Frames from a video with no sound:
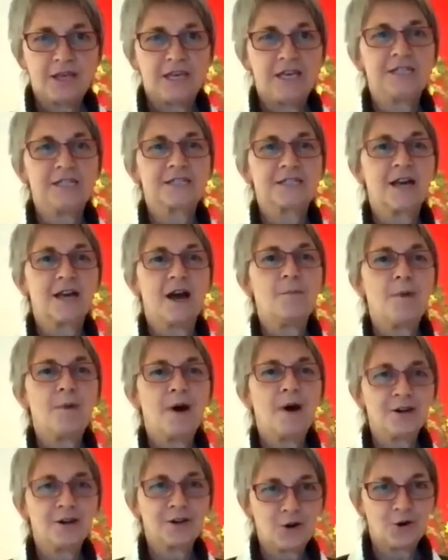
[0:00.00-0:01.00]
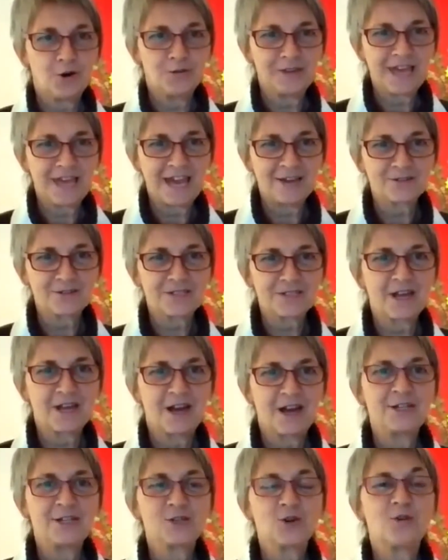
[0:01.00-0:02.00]
he's a monk on the
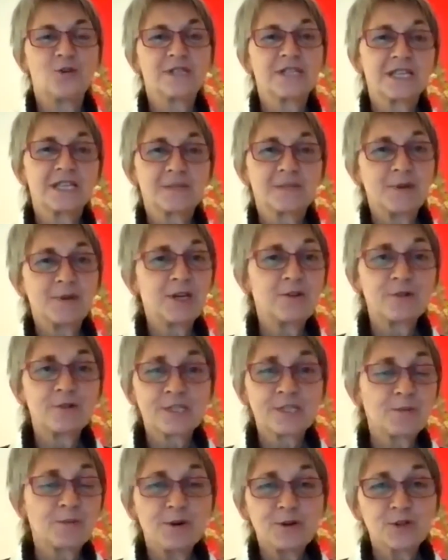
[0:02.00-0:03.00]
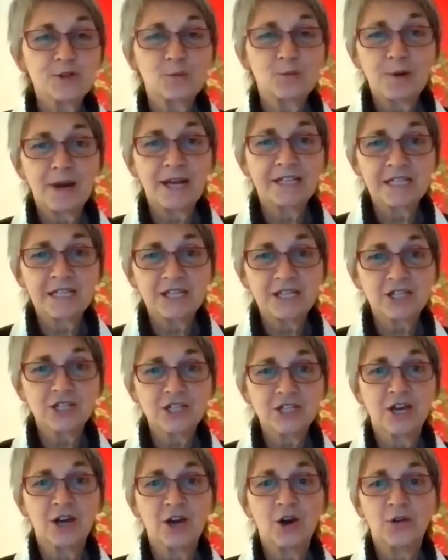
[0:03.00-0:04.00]
outside, or is a spiritual
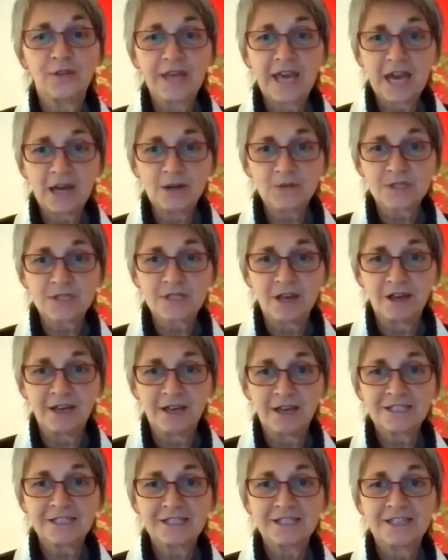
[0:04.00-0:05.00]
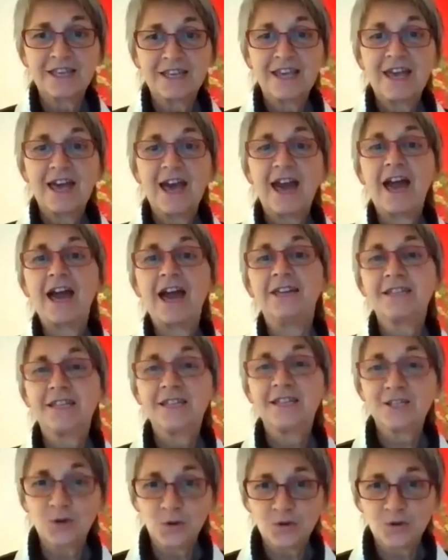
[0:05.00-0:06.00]
practitioner on the outside, and
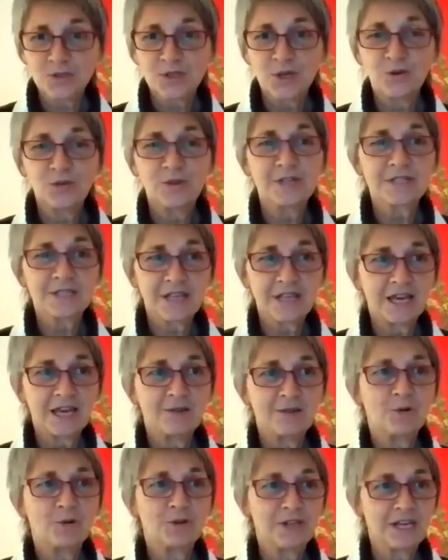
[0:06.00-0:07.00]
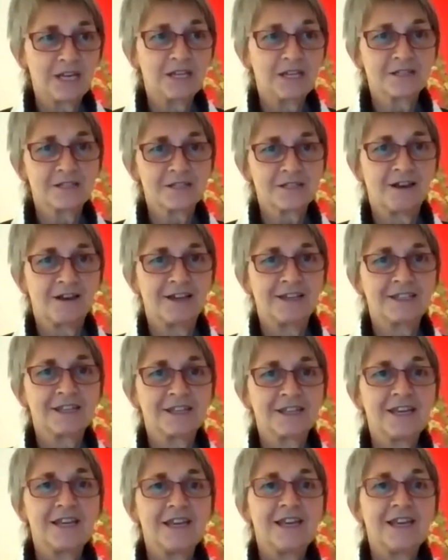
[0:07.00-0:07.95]
he's also the same on the inside.